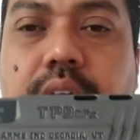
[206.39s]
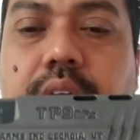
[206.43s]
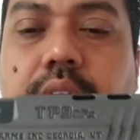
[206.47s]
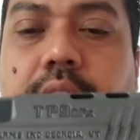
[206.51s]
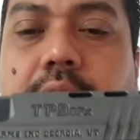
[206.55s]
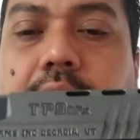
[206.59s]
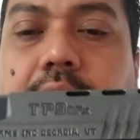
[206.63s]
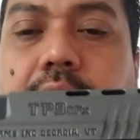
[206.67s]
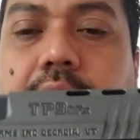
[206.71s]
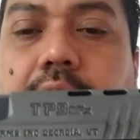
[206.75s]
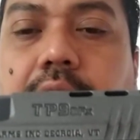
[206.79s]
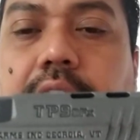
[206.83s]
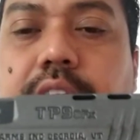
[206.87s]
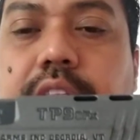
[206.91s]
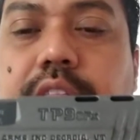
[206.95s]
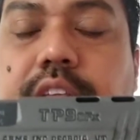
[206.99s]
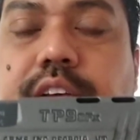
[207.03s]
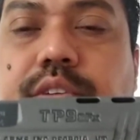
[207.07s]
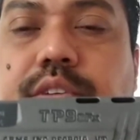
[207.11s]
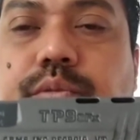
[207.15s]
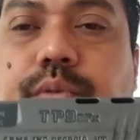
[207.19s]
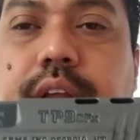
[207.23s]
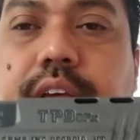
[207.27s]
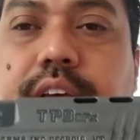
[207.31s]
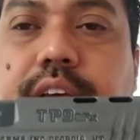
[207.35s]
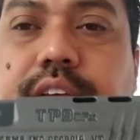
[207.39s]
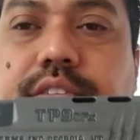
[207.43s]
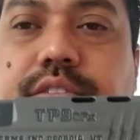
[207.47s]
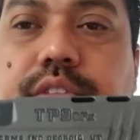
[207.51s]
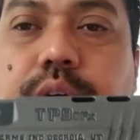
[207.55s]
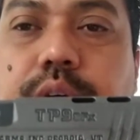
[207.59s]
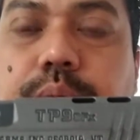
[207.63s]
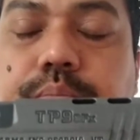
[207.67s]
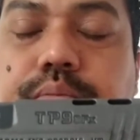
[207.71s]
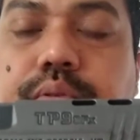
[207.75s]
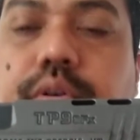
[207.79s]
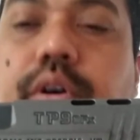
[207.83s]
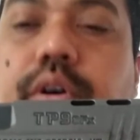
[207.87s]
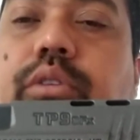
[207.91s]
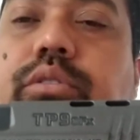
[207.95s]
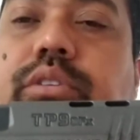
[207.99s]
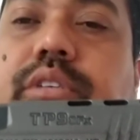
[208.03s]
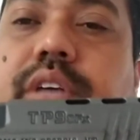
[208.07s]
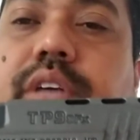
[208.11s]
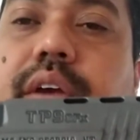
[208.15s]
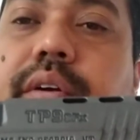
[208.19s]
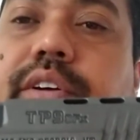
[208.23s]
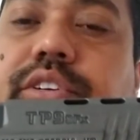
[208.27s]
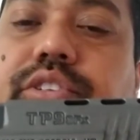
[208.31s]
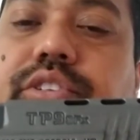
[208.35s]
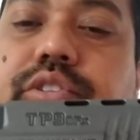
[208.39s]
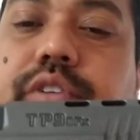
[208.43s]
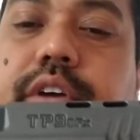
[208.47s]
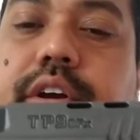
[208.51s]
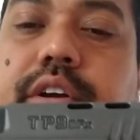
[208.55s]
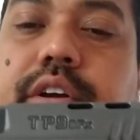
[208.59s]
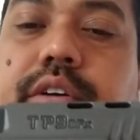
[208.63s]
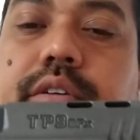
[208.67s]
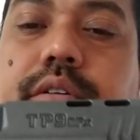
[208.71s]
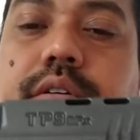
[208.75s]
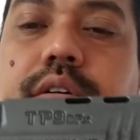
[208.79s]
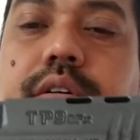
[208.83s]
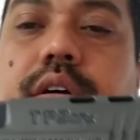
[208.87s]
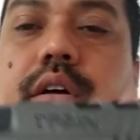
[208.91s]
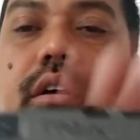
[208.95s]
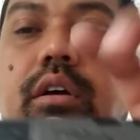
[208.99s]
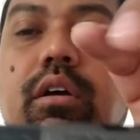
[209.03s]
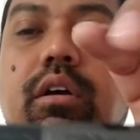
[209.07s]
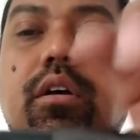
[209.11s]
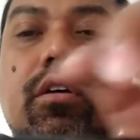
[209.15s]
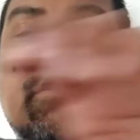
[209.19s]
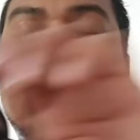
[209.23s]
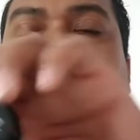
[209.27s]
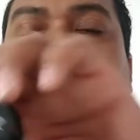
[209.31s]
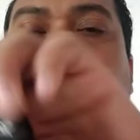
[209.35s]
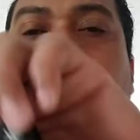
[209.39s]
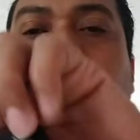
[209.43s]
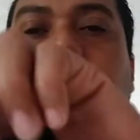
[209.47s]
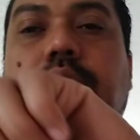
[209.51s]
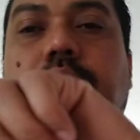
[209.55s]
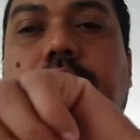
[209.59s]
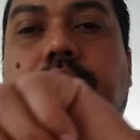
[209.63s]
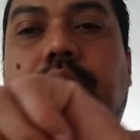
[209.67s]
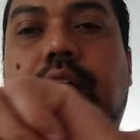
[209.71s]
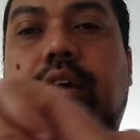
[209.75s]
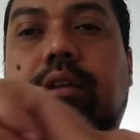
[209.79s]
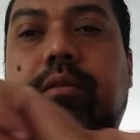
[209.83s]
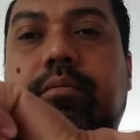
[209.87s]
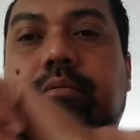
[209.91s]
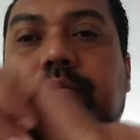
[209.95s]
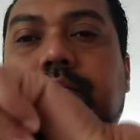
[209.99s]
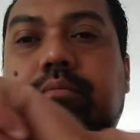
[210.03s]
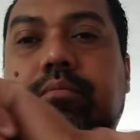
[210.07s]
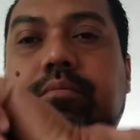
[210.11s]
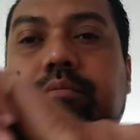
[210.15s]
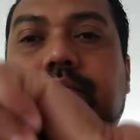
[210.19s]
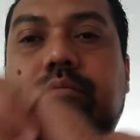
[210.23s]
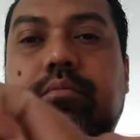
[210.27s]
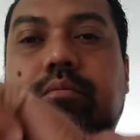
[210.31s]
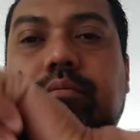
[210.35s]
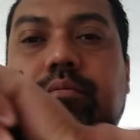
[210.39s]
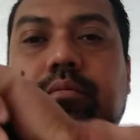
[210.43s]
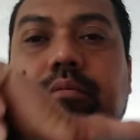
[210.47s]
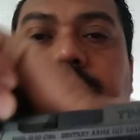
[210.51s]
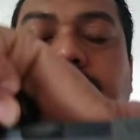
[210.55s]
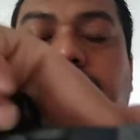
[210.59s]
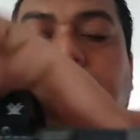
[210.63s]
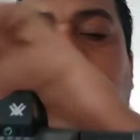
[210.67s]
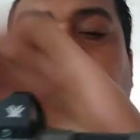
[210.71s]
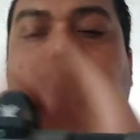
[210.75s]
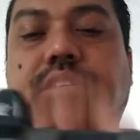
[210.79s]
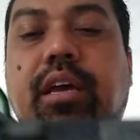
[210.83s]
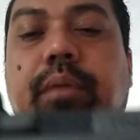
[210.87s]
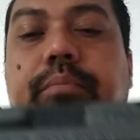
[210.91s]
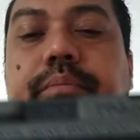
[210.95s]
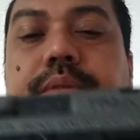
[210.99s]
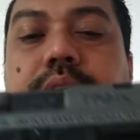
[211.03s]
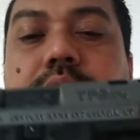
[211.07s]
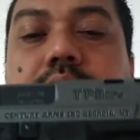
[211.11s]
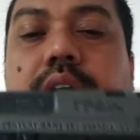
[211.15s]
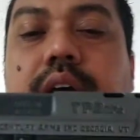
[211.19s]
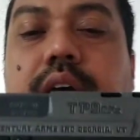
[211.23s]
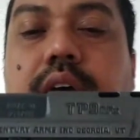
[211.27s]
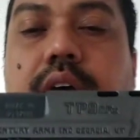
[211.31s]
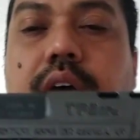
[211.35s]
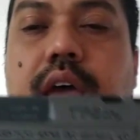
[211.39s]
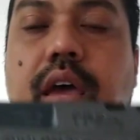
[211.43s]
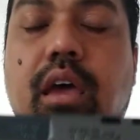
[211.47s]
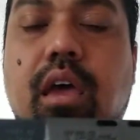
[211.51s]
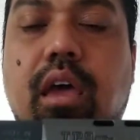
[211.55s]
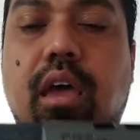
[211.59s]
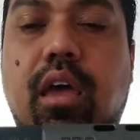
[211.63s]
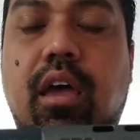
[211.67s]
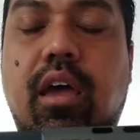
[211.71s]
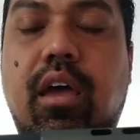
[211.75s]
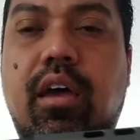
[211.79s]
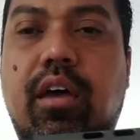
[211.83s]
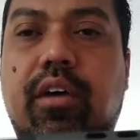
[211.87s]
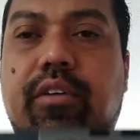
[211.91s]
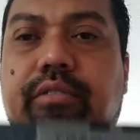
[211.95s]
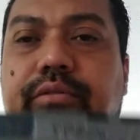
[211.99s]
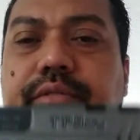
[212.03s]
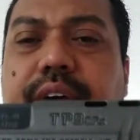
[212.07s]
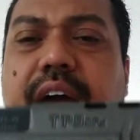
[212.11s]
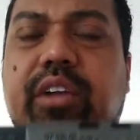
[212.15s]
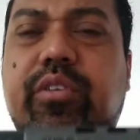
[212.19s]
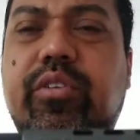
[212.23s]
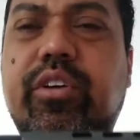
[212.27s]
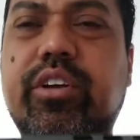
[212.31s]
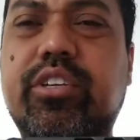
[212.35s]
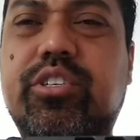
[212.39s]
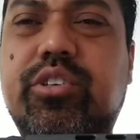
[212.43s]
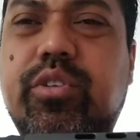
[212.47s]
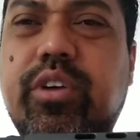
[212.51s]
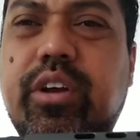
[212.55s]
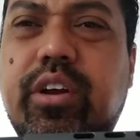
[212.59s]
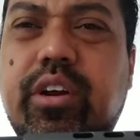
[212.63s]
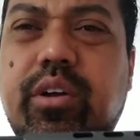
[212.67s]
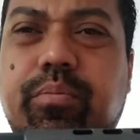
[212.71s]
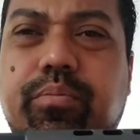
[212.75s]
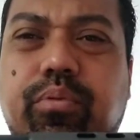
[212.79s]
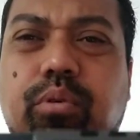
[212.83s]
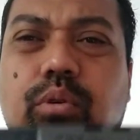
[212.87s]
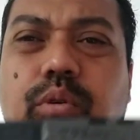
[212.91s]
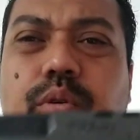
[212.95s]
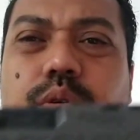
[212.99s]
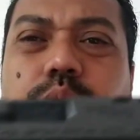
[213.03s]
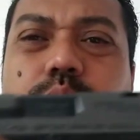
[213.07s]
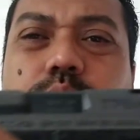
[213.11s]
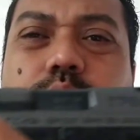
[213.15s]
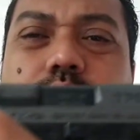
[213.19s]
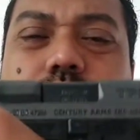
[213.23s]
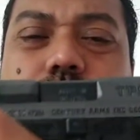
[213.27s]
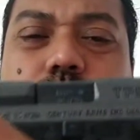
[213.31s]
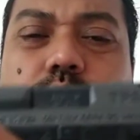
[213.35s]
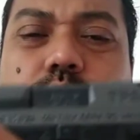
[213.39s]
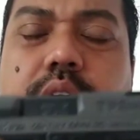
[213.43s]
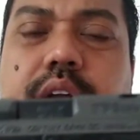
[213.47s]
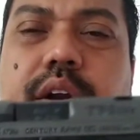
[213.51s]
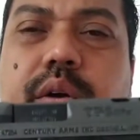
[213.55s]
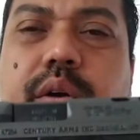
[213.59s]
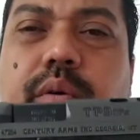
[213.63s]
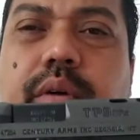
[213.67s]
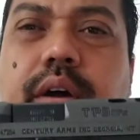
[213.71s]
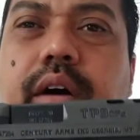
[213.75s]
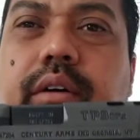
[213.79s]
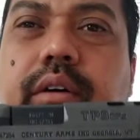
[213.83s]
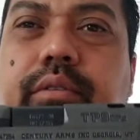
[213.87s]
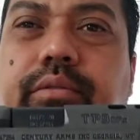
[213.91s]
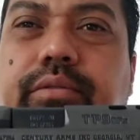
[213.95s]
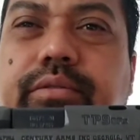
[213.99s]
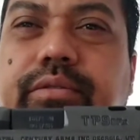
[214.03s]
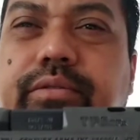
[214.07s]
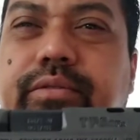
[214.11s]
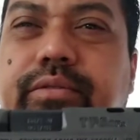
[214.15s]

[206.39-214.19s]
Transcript: And this one is their Pro Series trigger. So again, it's empty. Factory trigger pull was right around